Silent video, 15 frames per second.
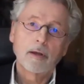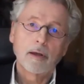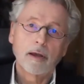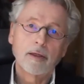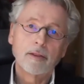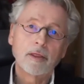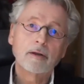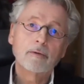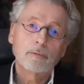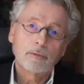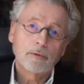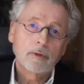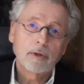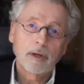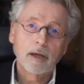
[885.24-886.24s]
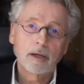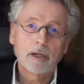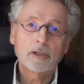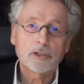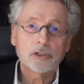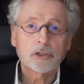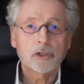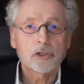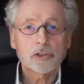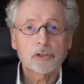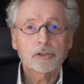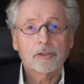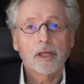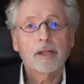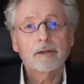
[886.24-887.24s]
And then it's just
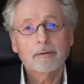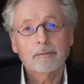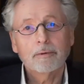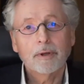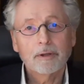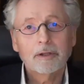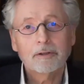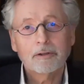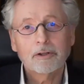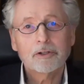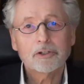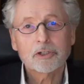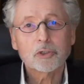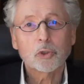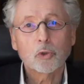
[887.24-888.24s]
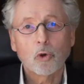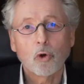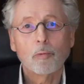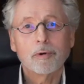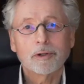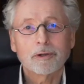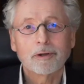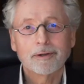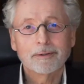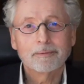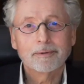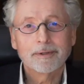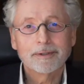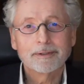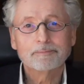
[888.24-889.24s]
a normal
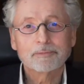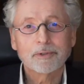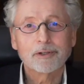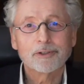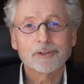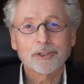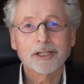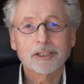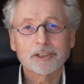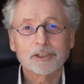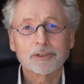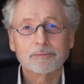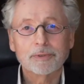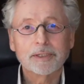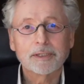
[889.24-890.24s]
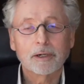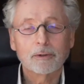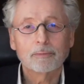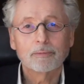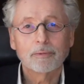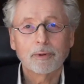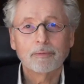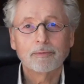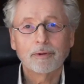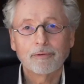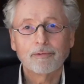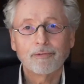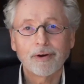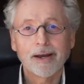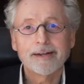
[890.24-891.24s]
constellation. We
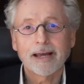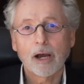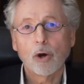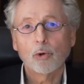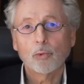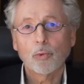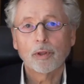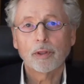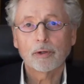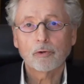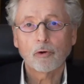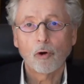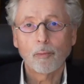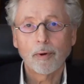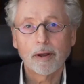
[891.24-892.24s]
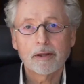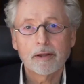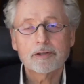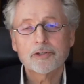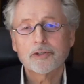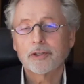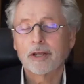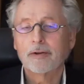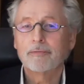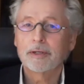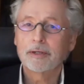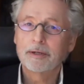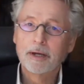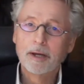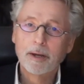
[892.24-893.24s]
find out where the trauma is, then
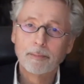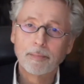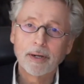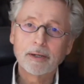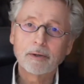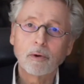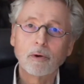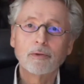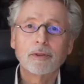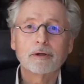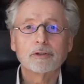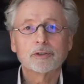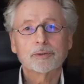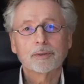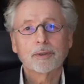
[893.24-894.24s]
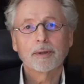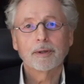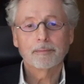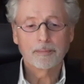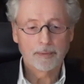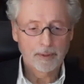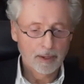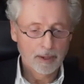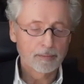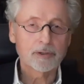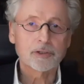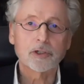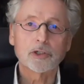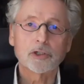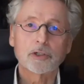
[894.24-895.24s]
we bring all those
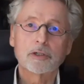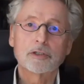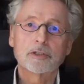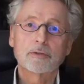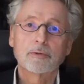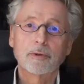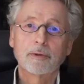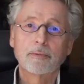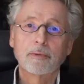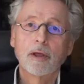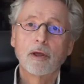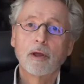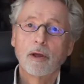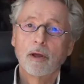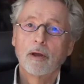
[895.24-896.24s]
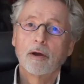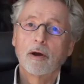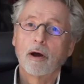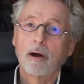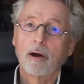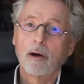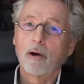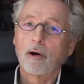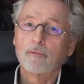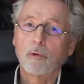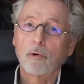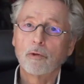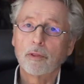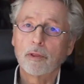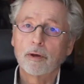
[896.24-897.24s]
positions of
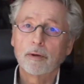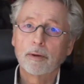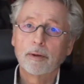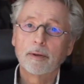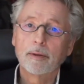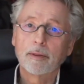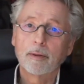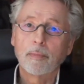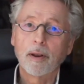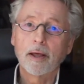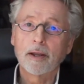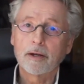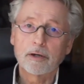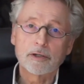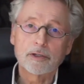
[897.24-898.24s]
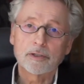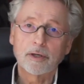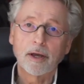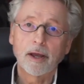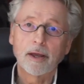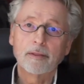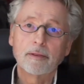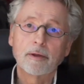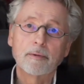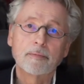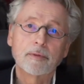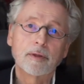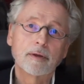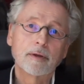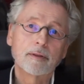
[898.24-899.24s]
all the players and
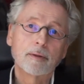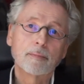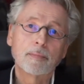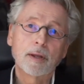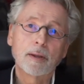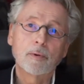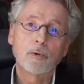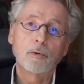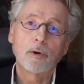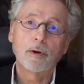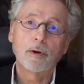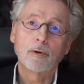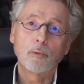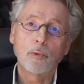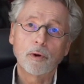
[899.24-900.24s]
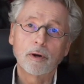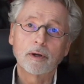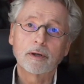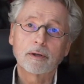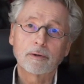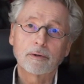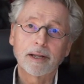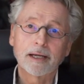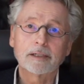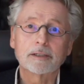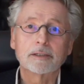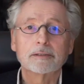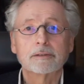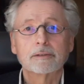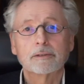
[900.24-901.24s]
the people were
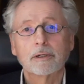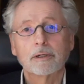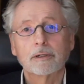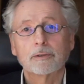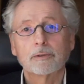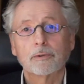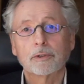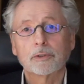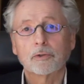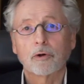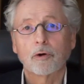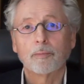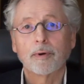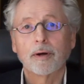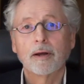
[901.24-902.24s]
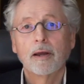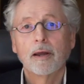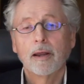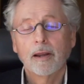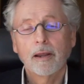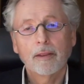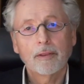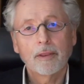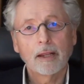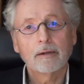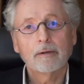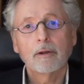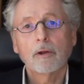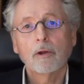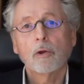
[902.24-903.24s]
connected to the trauma, and
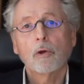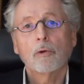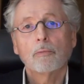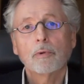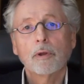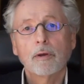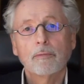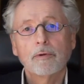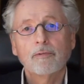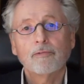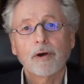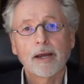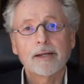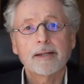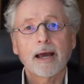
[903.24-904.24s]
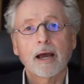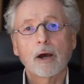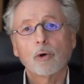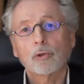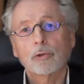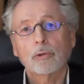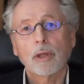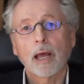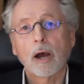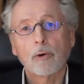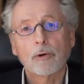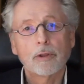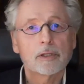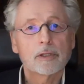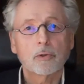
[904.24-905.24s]
then we find out how
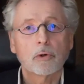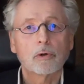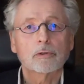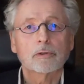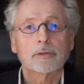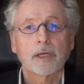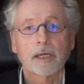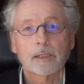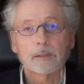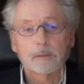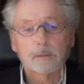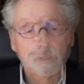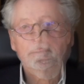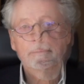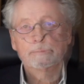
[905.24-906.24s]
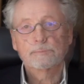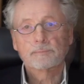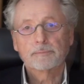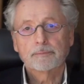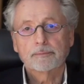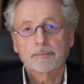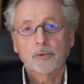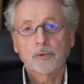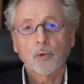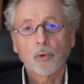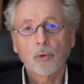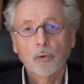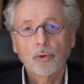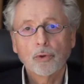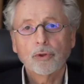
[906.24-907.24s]
it's all connected.
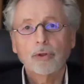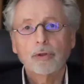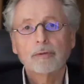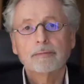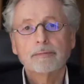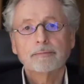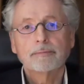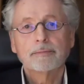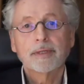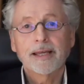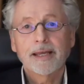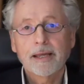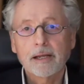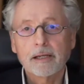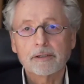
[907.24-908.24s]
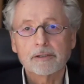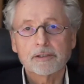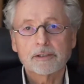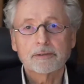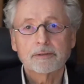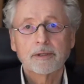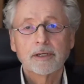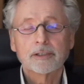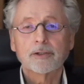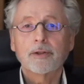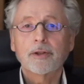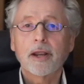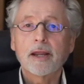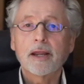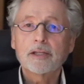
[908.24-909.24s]
Truth heals. So
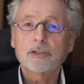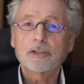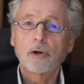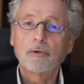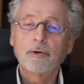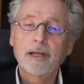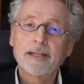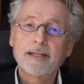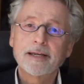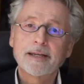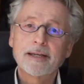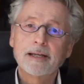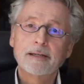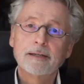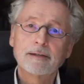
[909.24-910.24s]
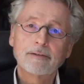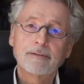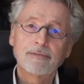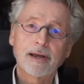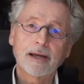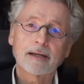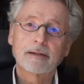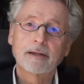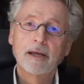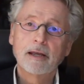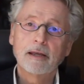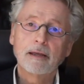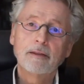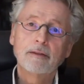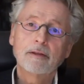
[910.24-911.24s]
there is already a healing effect
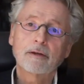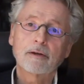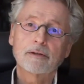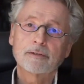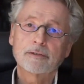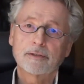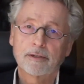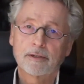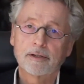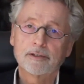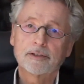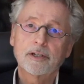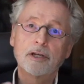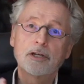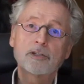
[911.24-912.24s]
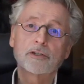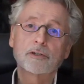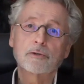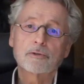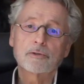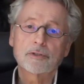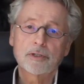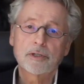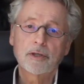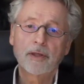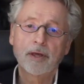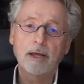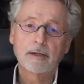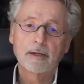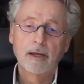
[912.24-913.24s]
in the constellation. You see
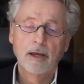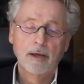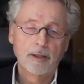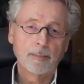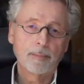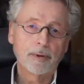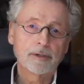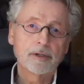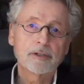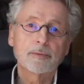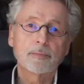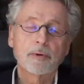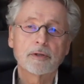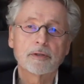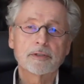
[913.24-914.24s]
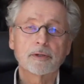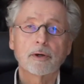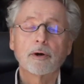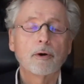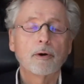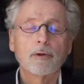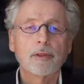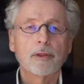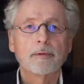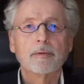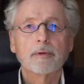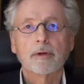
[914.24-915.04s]
that the participants or the